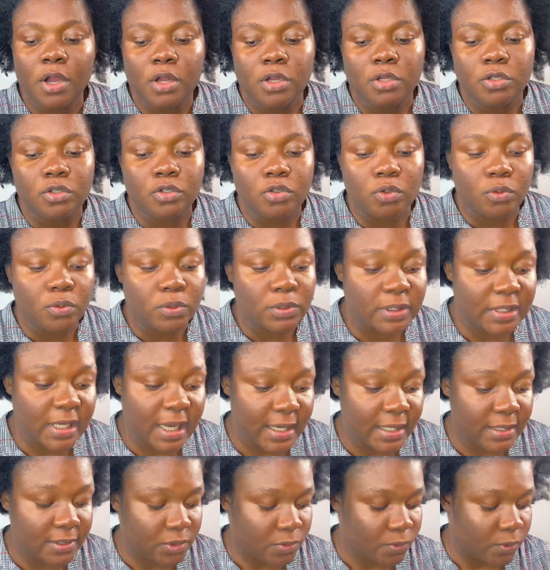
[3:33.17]
So that
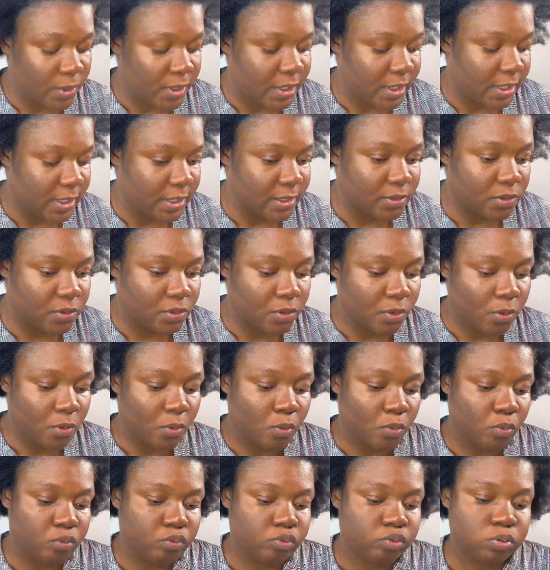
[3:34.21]
is what it is. So